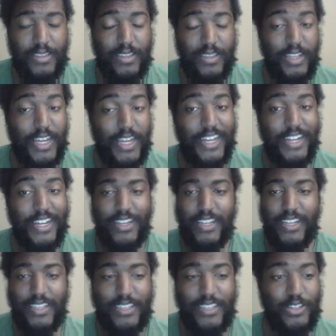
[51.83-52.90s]

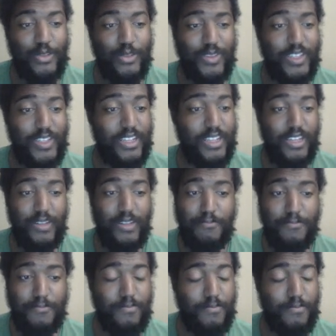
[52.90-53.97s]
Sioux
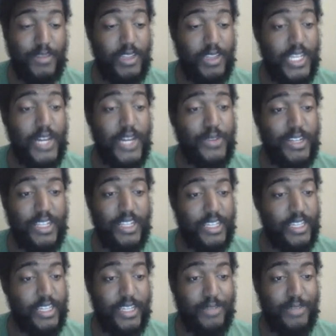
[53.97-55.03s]
City
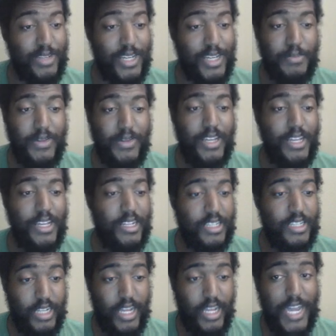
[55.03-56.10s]
definitely lived up
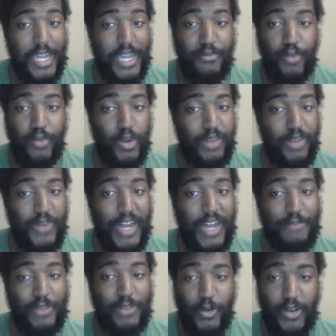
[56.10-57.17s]
to the hype
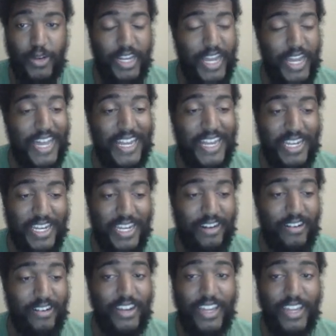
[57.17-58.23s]
45 39
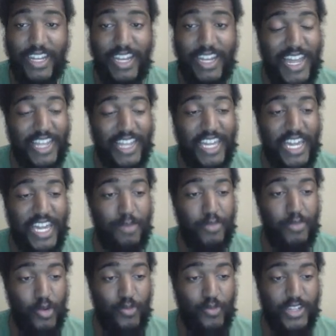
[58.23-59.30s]
there in that
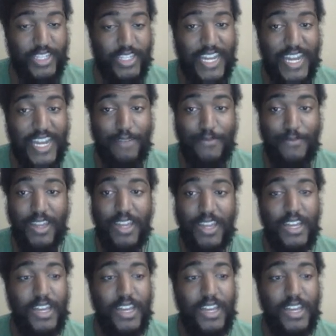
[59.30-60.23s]
game overtime